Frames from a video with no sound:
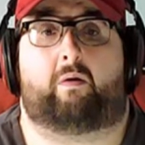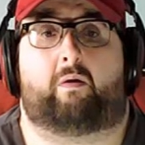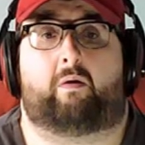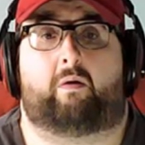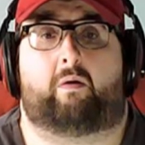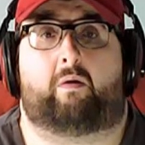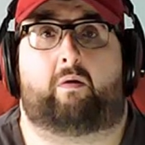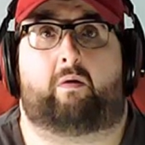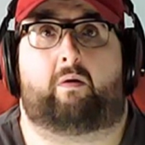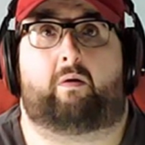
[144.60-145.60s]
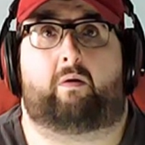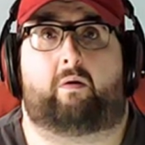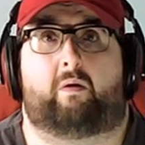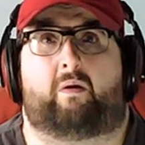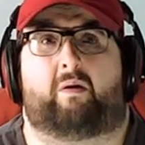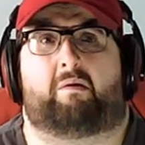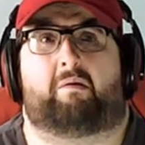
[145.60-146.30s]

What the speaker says: Nothing is said.